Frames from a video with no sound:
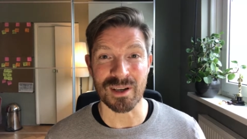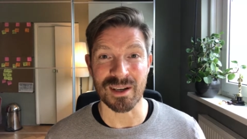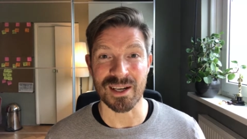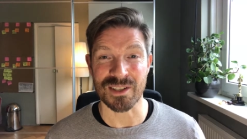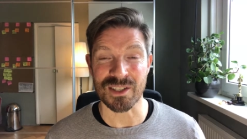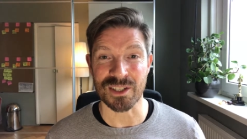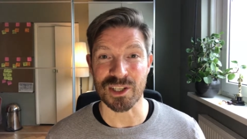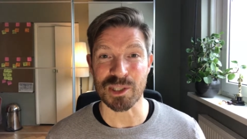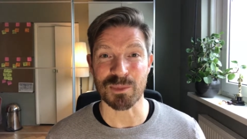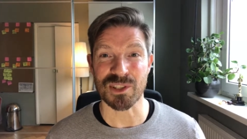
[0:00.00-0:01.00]
clients and
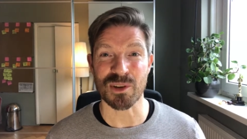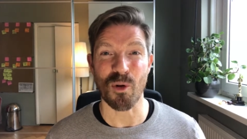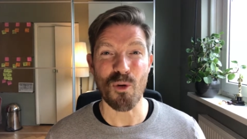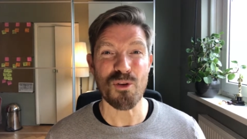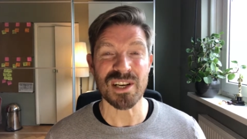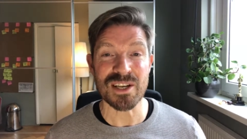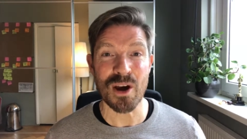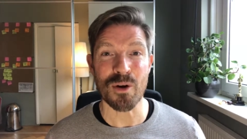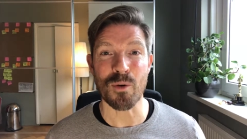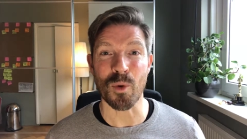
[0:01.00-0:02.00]
customers already
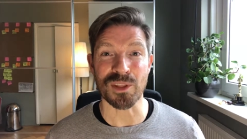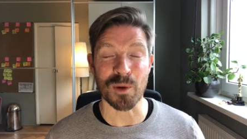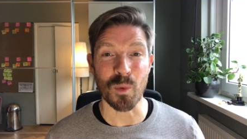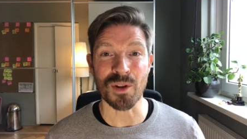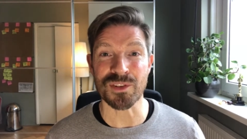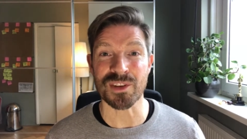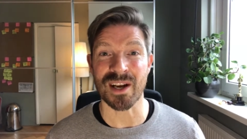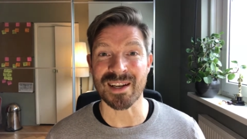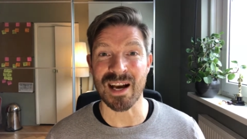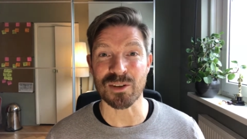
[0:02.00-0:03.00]
know what they want
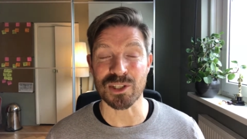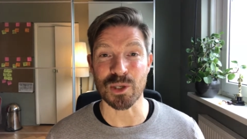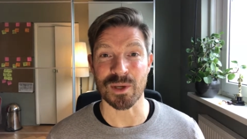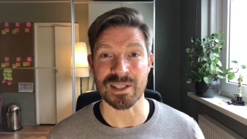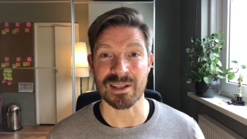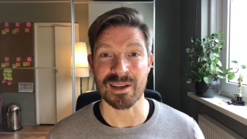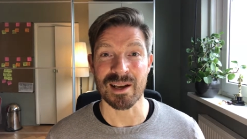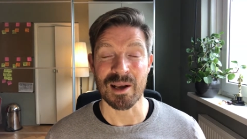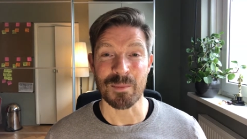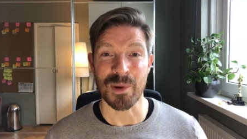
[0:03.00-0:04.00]
and how to do it,
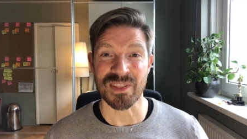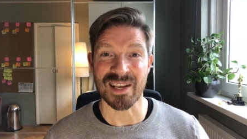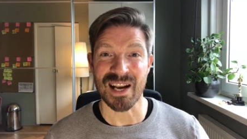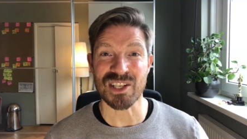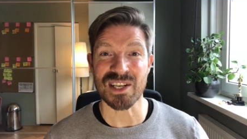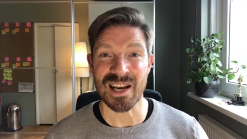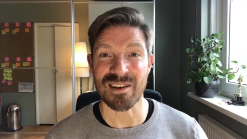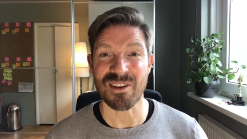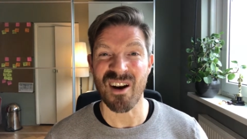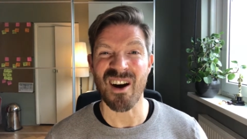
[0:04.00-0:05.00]
but they actually
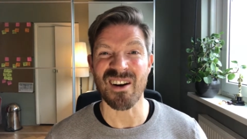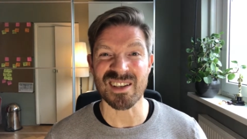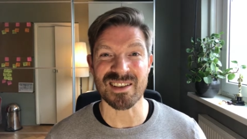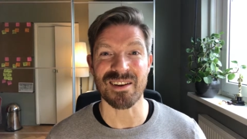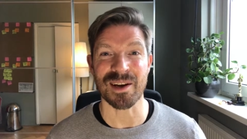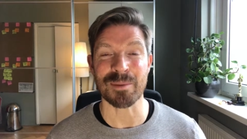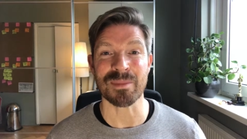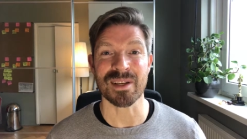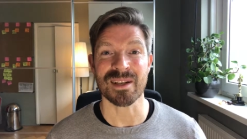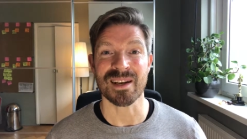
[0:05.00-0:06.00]
have a hard
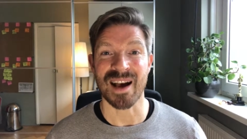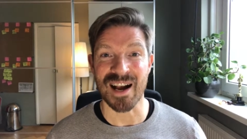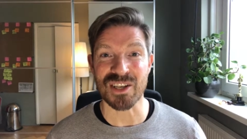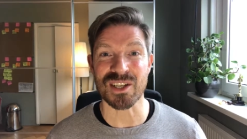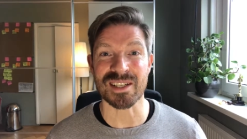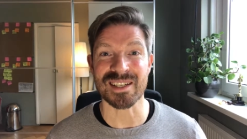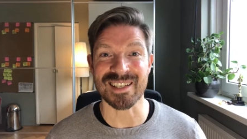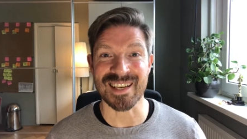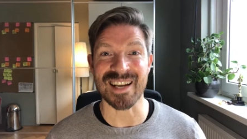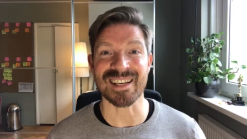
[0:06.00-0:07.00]
time actually
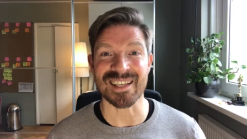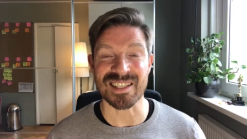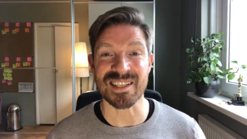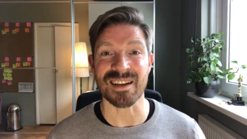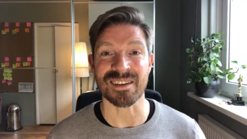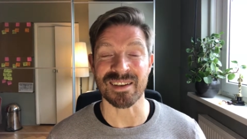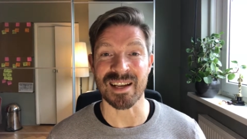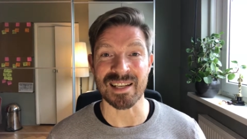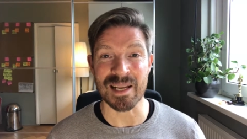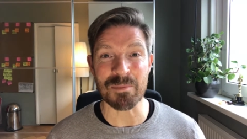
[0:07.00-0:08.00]
getting it done
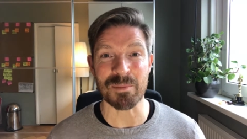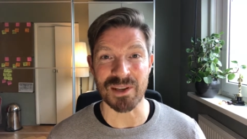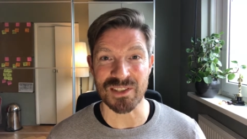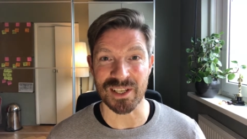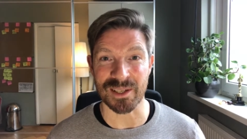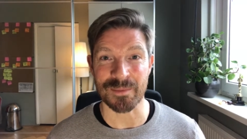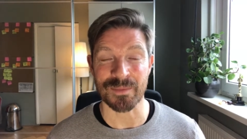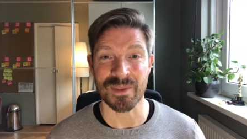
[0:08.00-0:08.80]
and implementing.